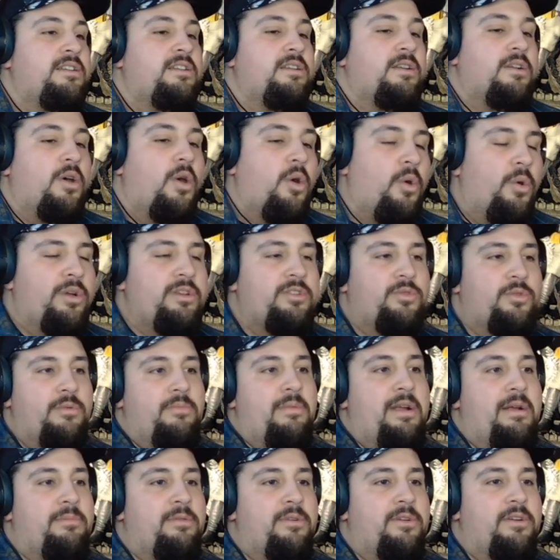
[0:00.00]
Always
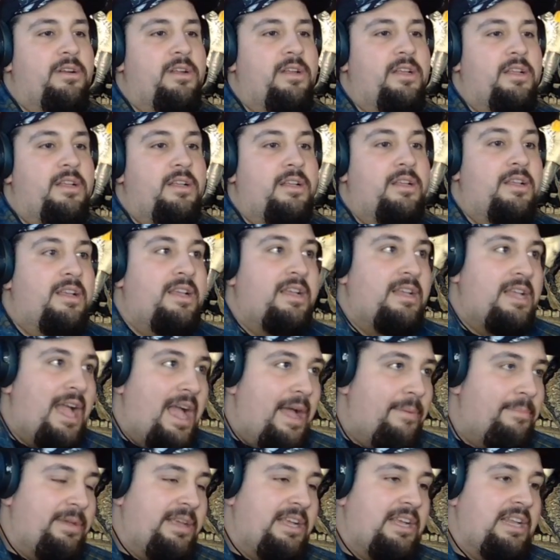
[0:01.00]
remember,
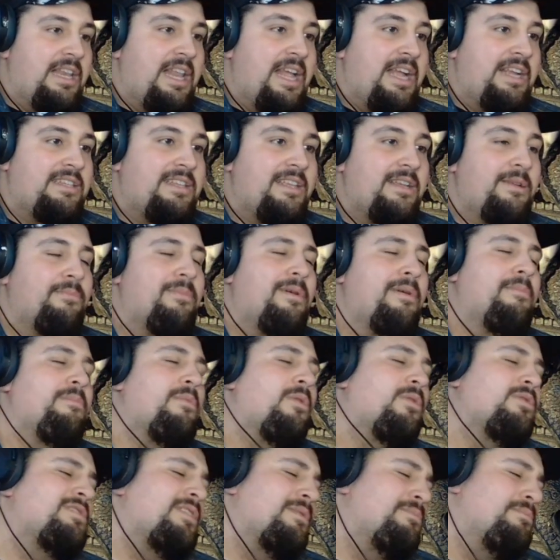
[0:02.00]
happy collecting, but
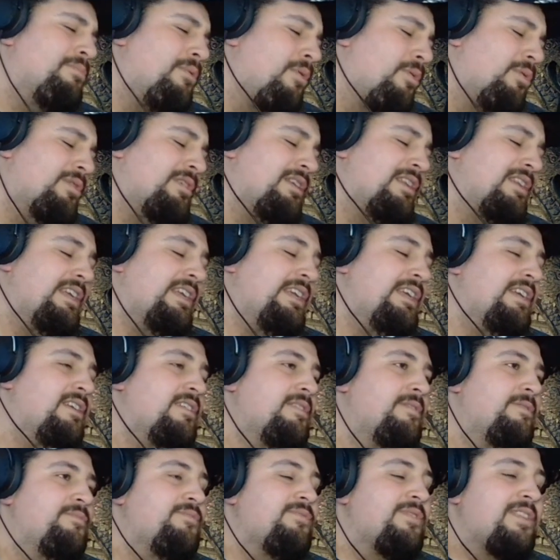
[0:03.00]
most importantly,
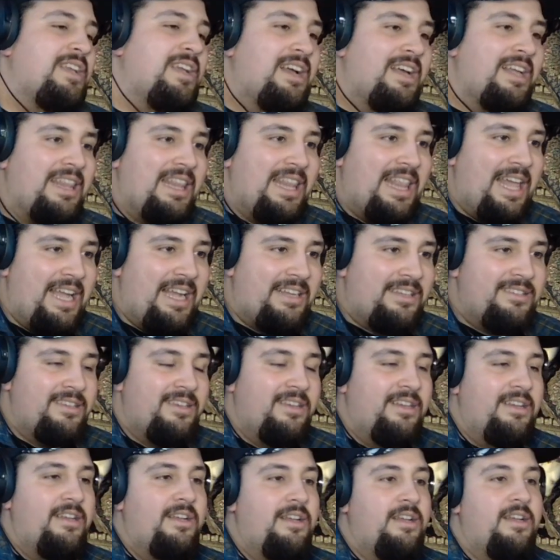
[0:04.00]
collect
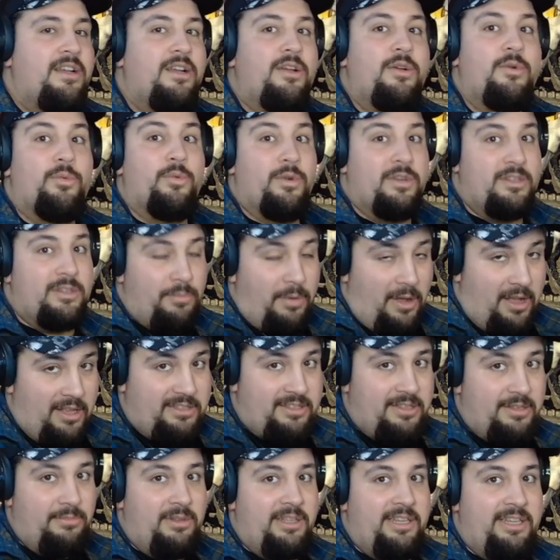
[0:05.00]

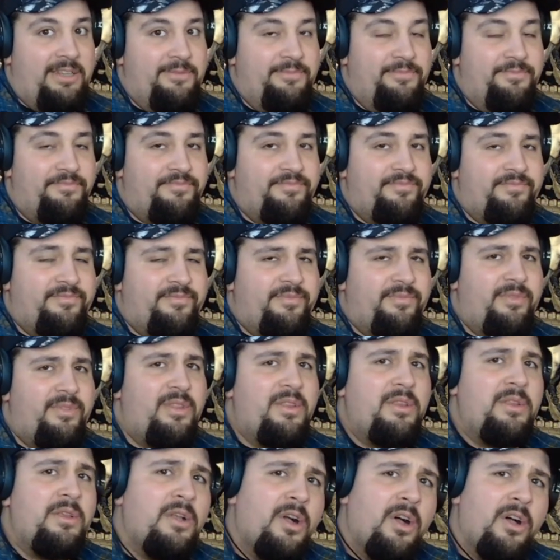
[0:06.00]
responsibly.
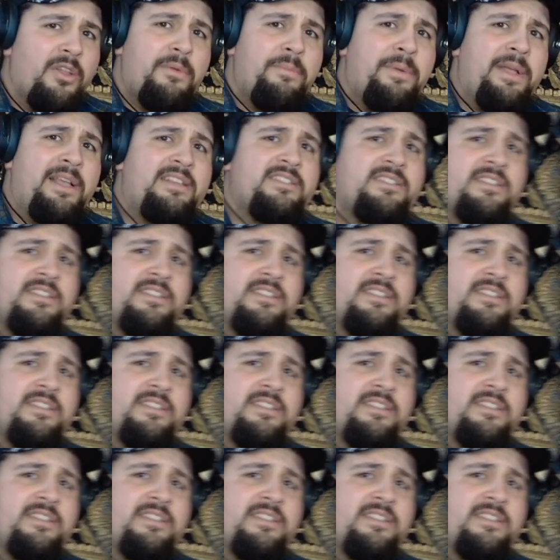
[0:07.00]
All the best.